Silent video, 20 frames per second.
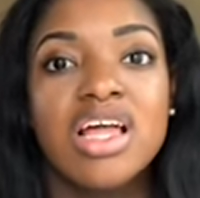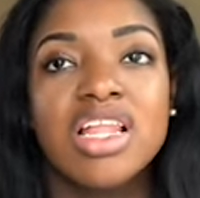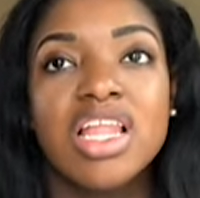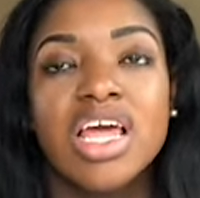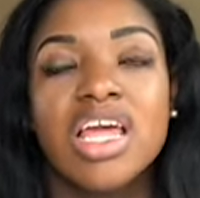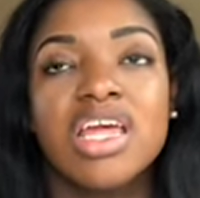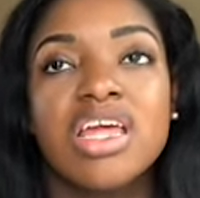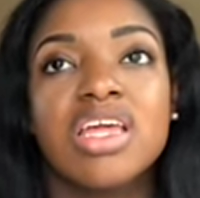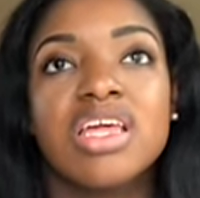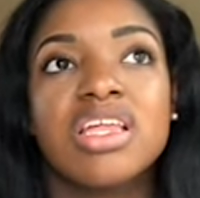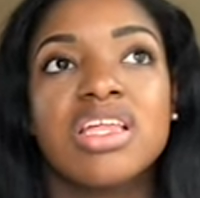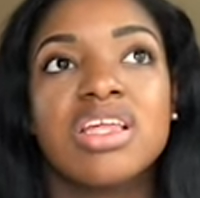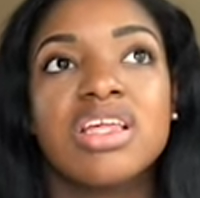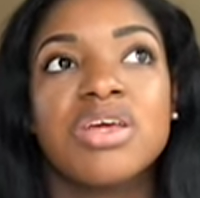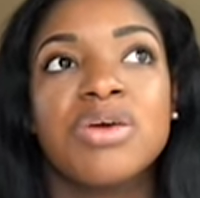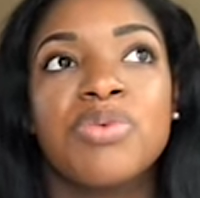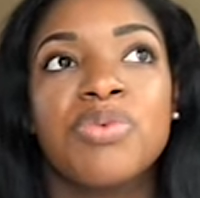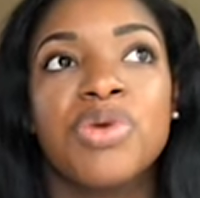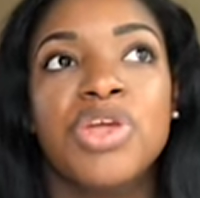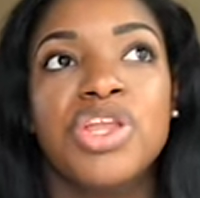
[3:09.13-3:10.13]
Like,
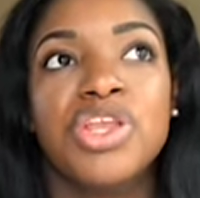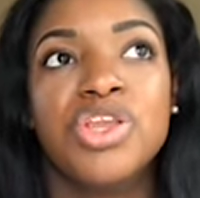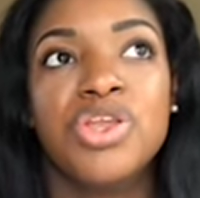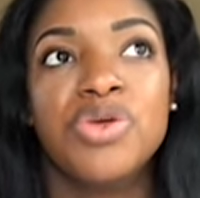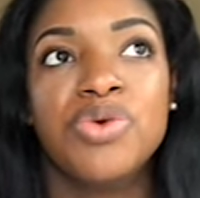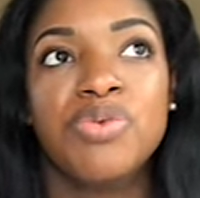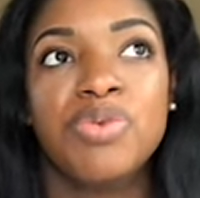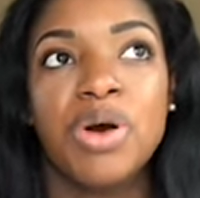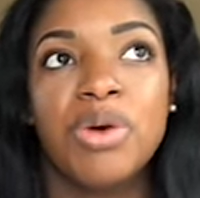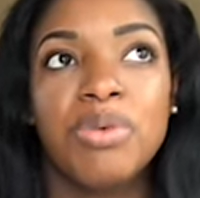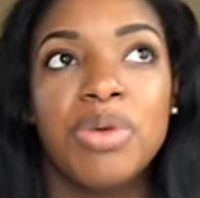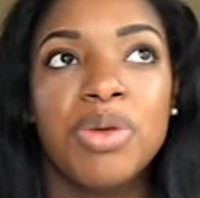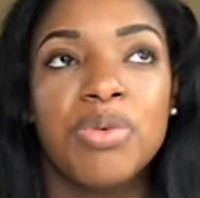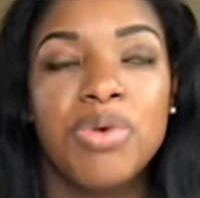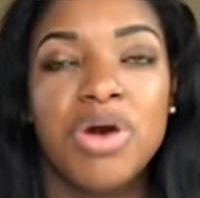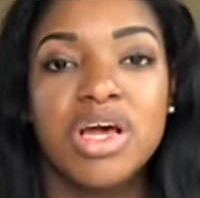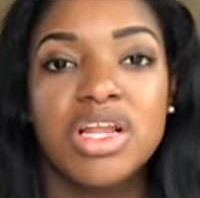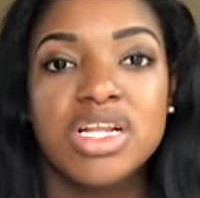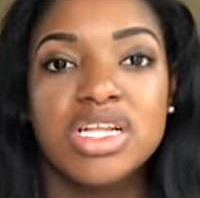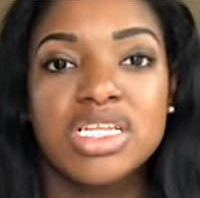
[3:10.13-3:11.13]
we knew what we
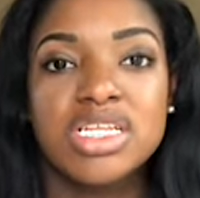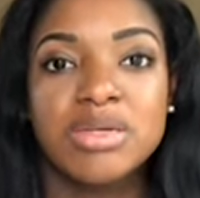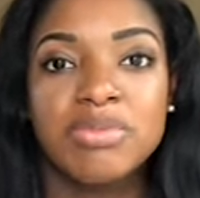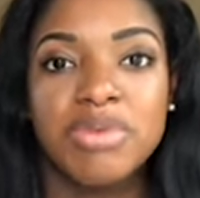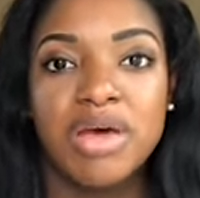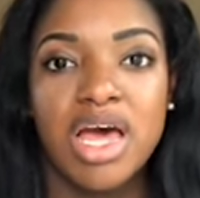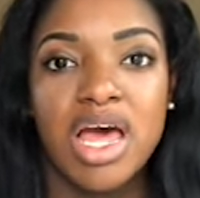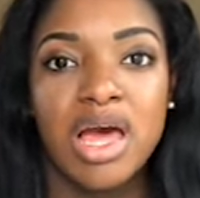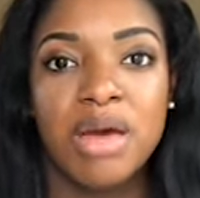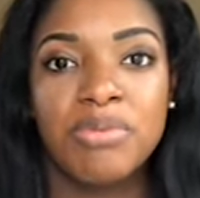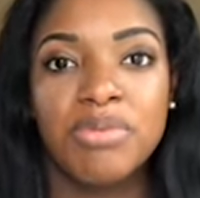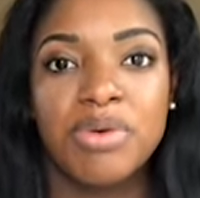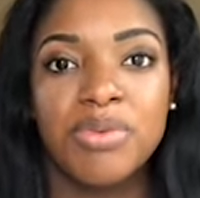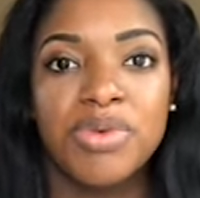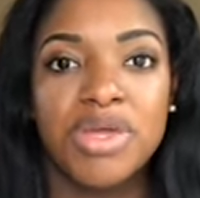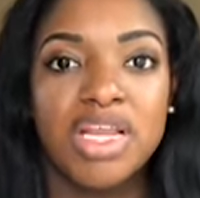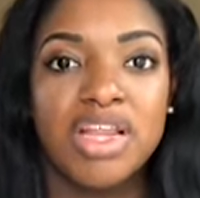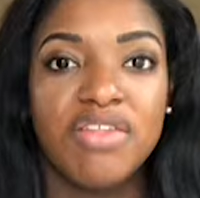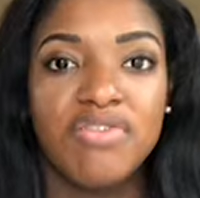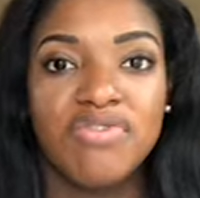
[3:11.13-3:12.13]
wanted to pack, but
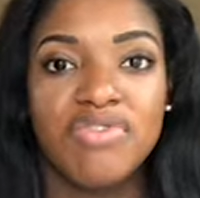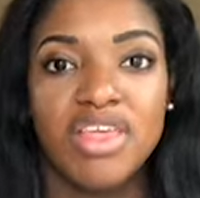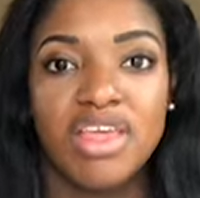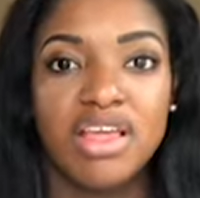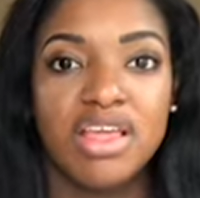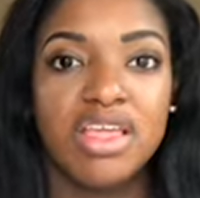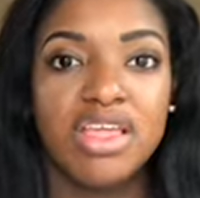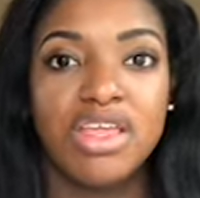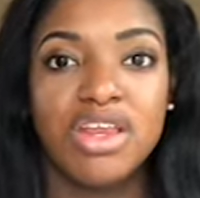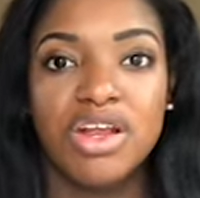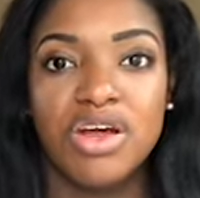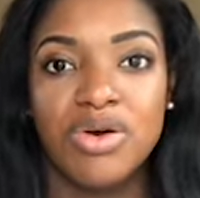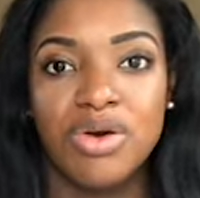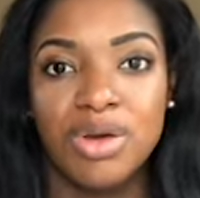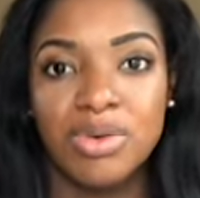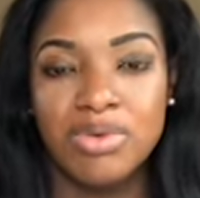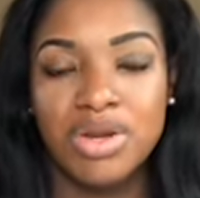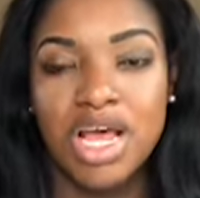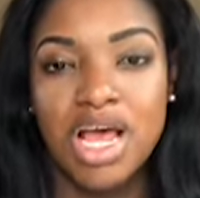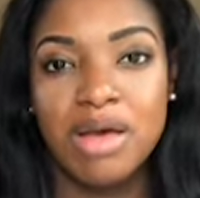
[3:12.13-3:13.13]
we didn't think, you know,
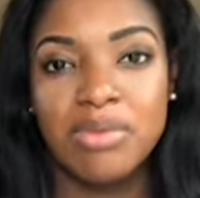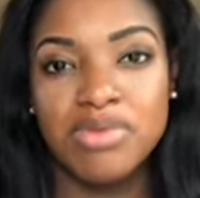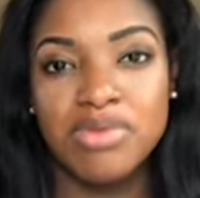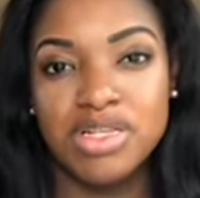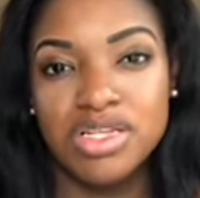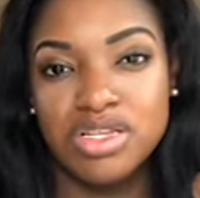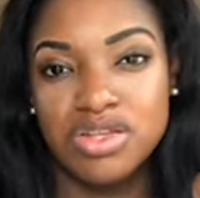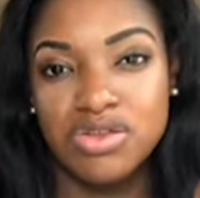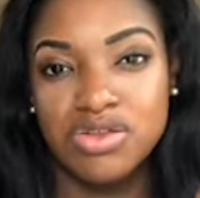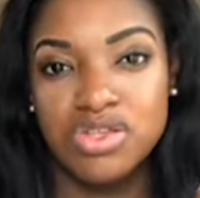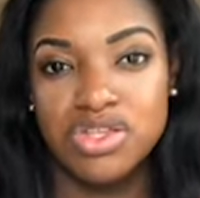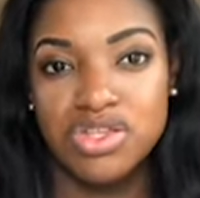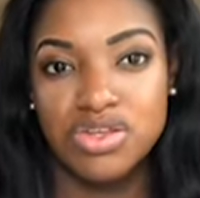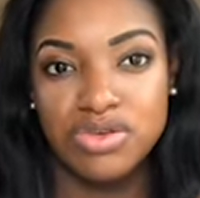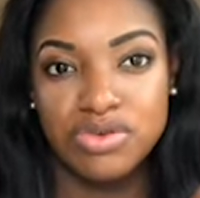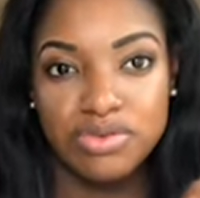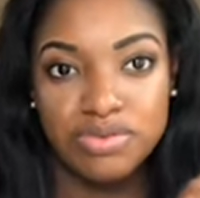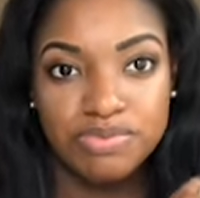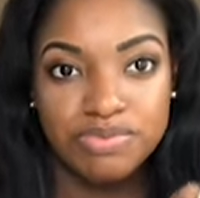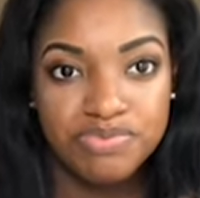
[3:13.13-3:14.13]
it would happen so
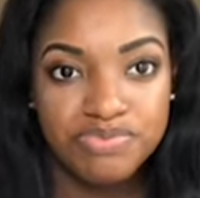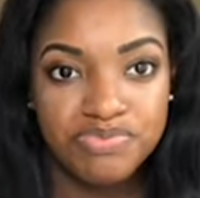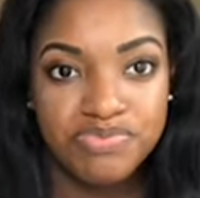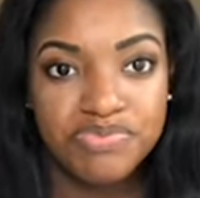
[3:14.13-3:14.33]
soon.